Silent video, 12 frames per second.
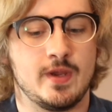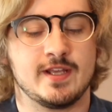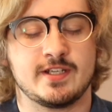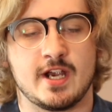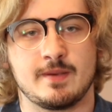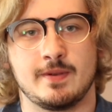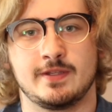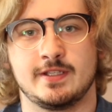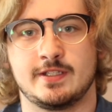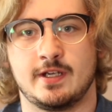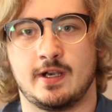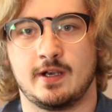we had talked about
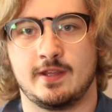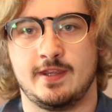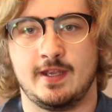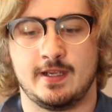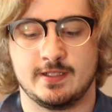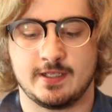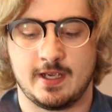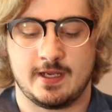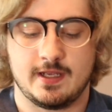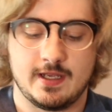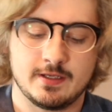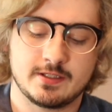this in our thing. It's
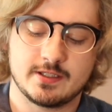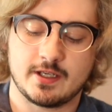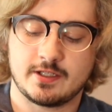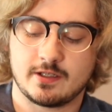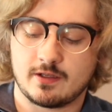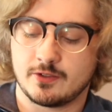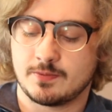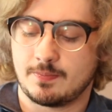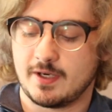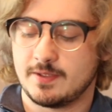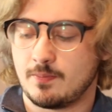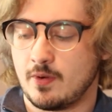like it's such a close
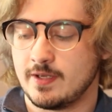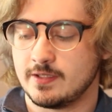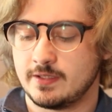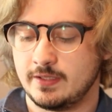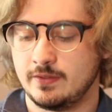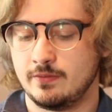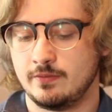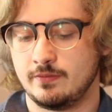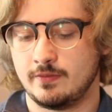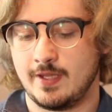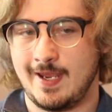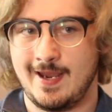price point
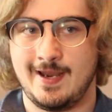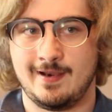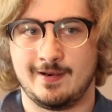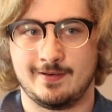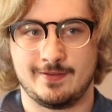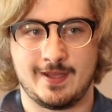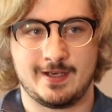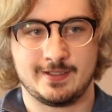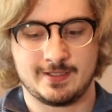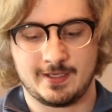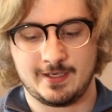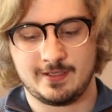to the Air that
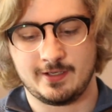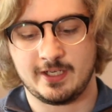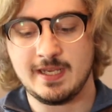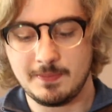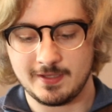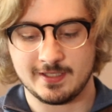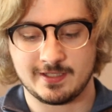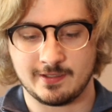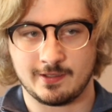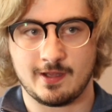it's like they're keeping this in the